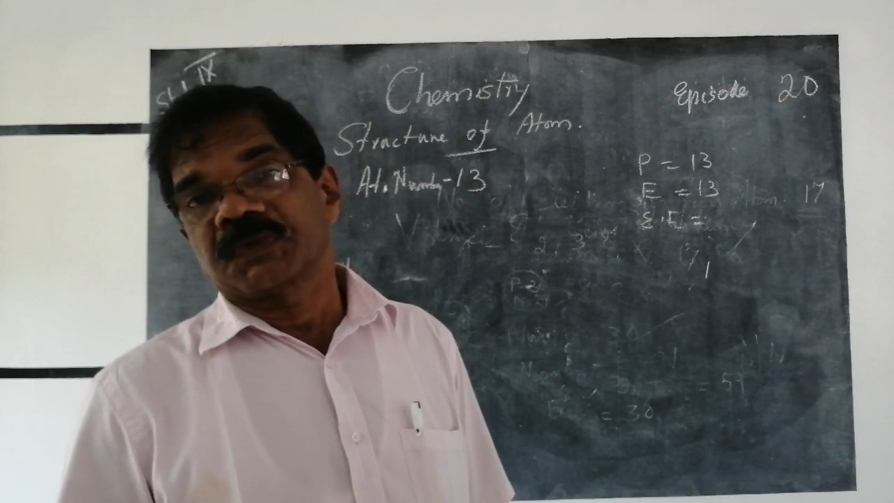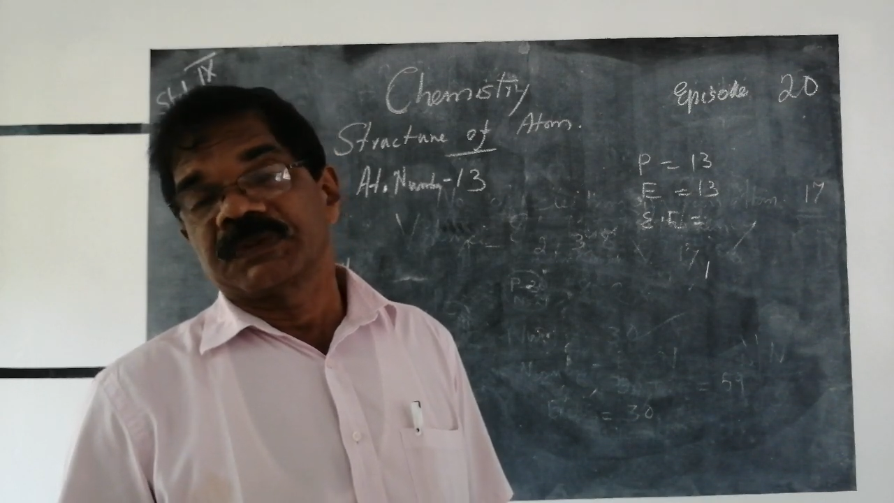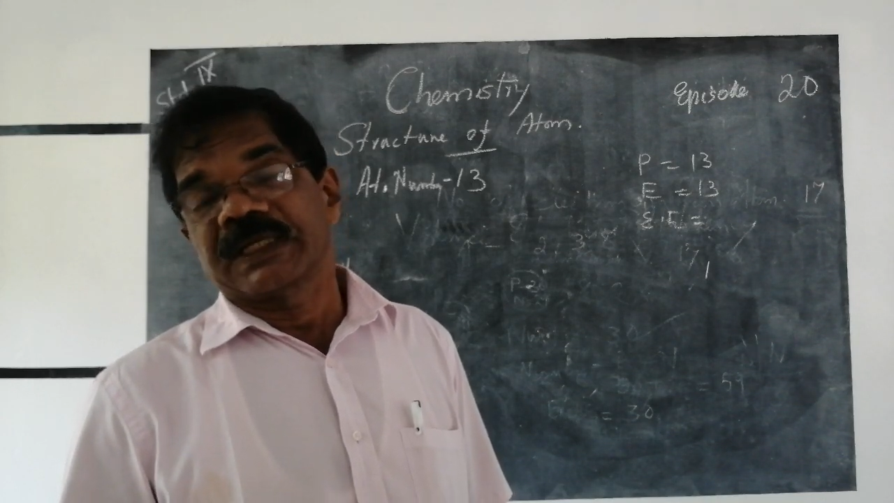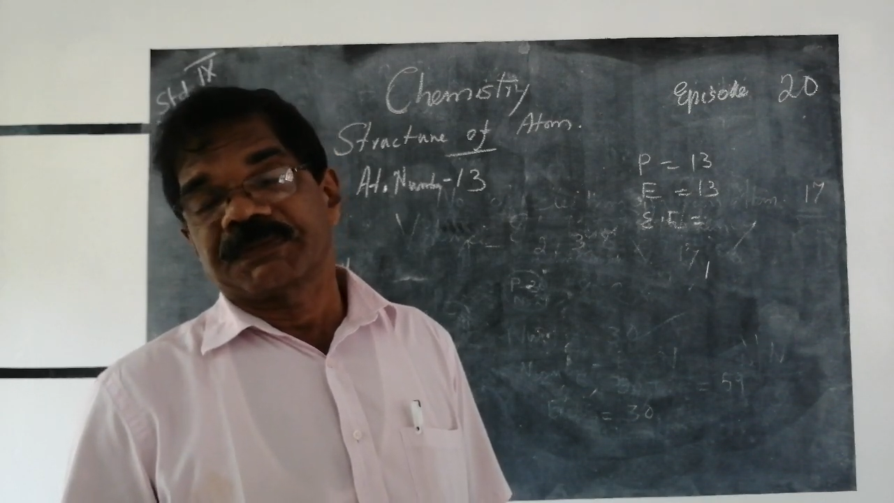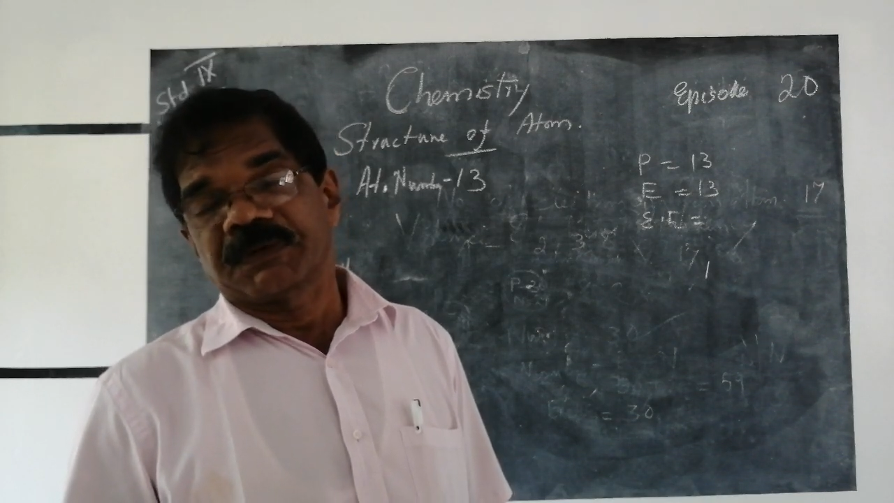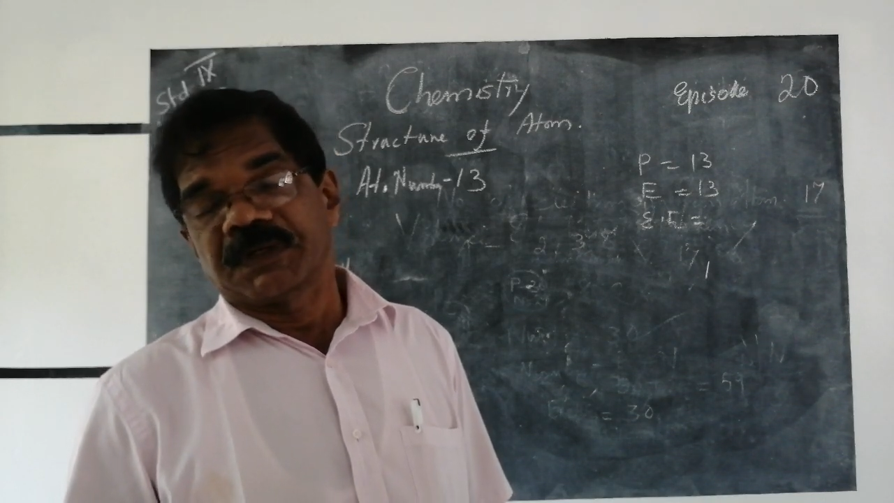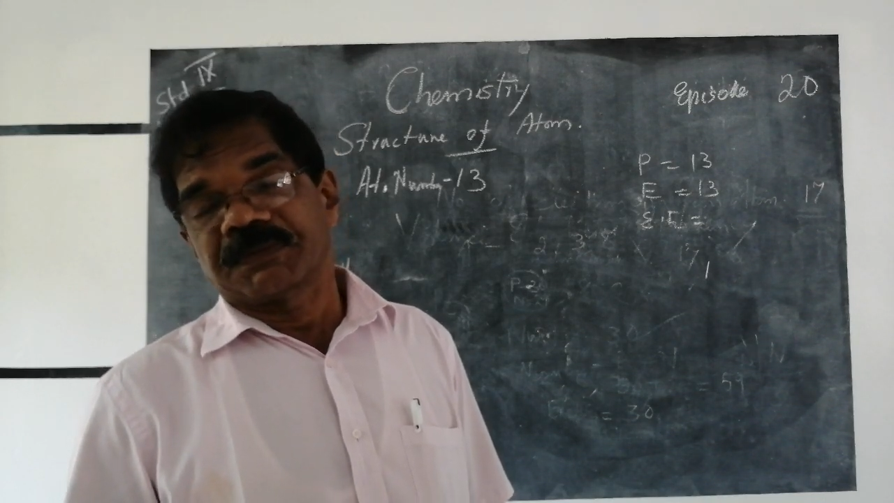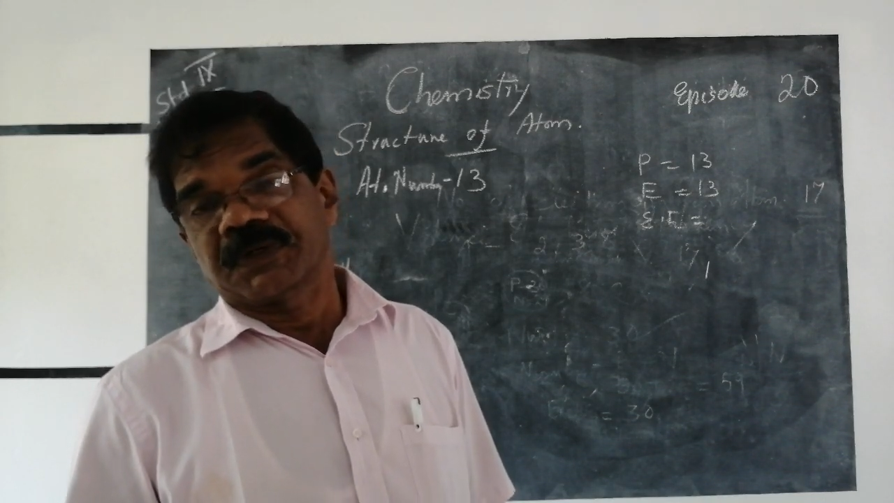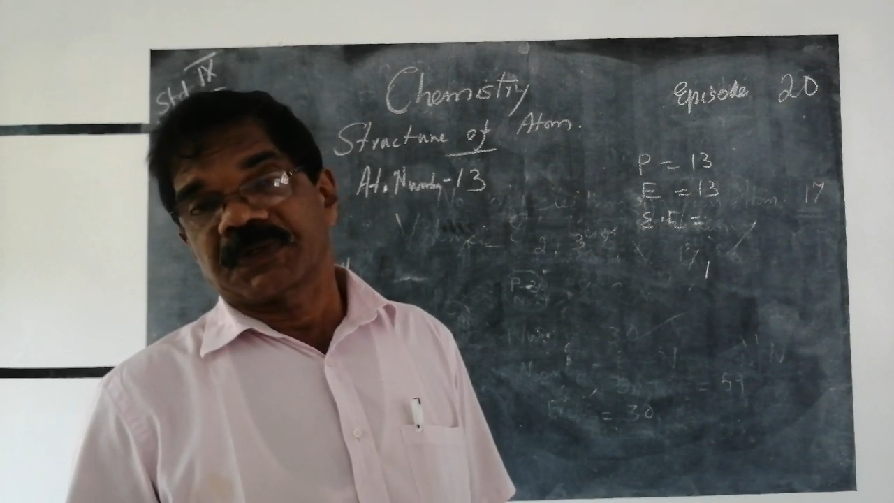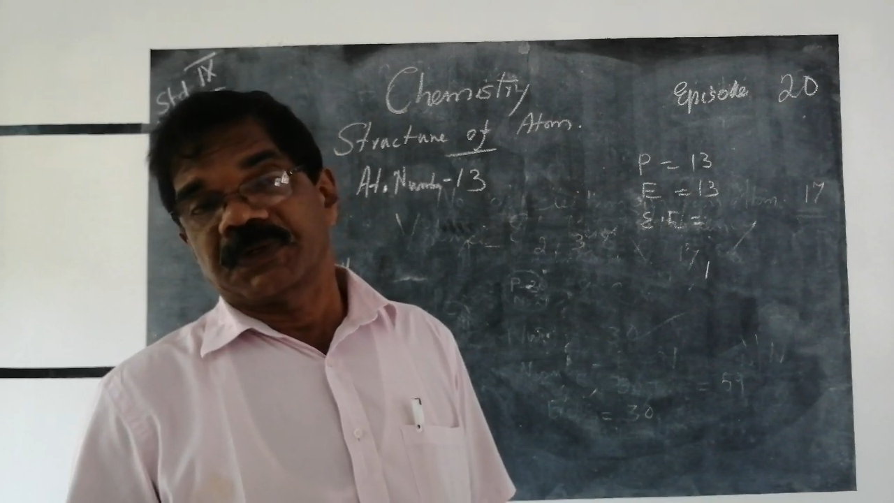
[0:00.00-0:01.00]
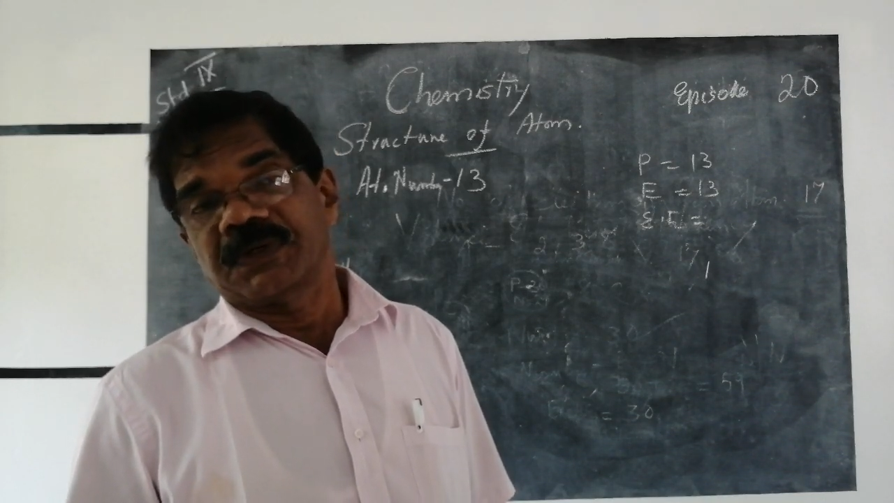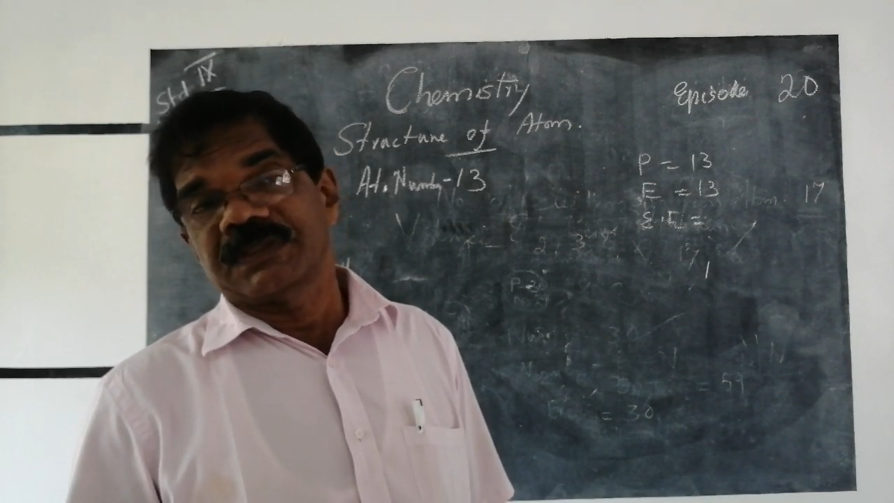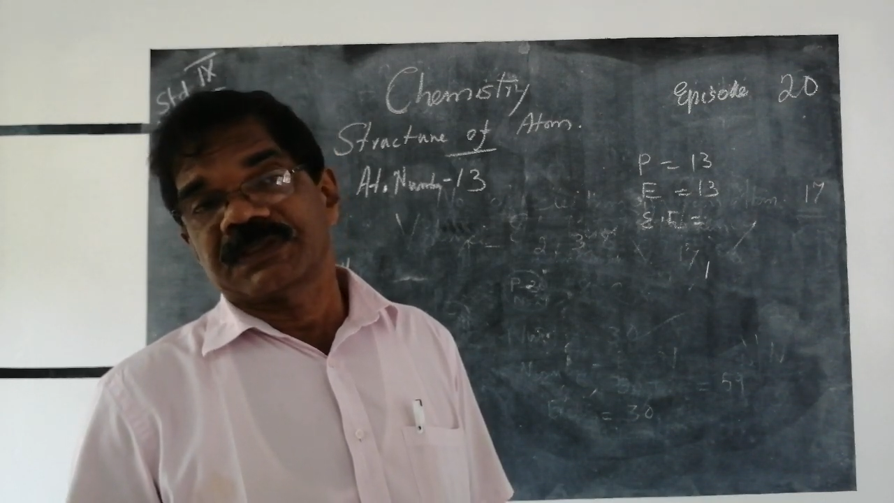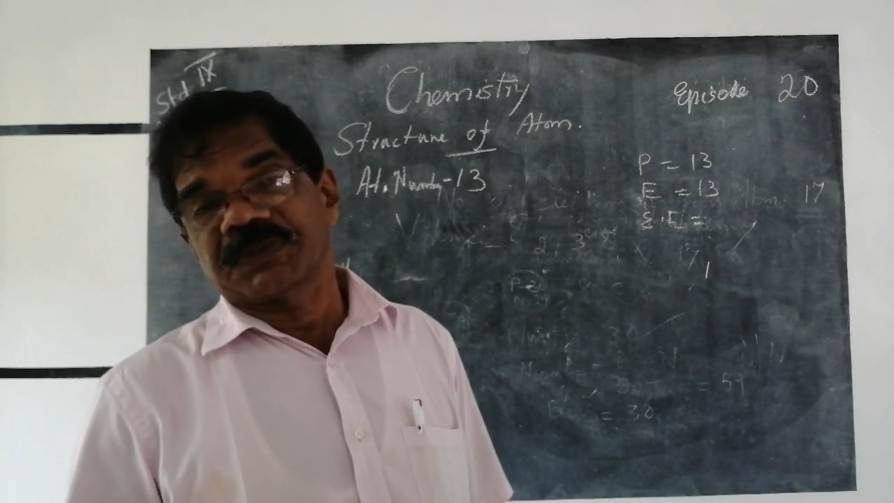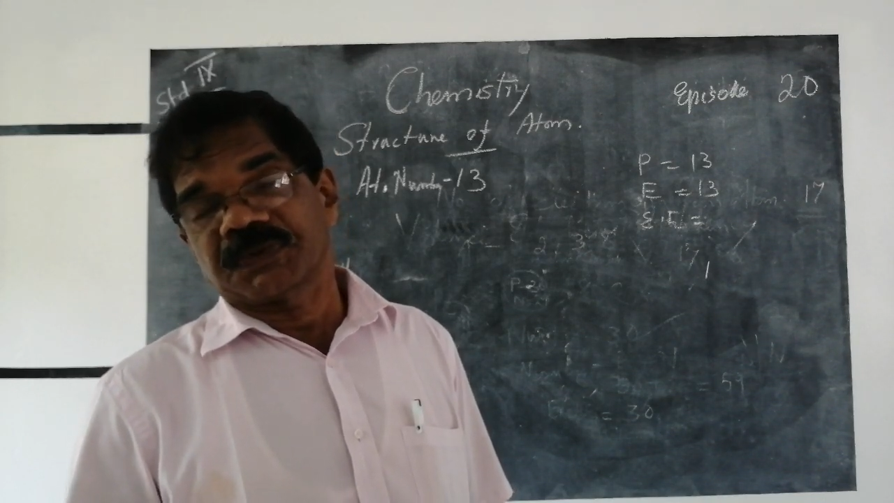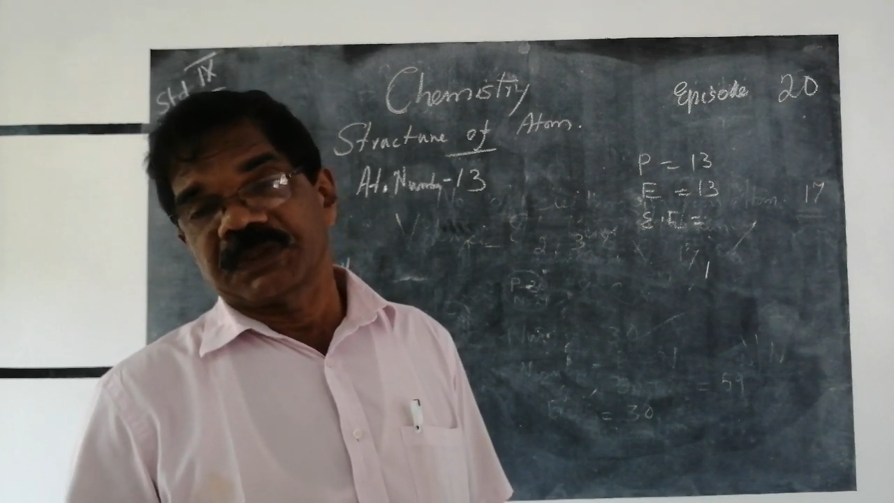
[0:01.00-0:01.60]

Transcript: Protons,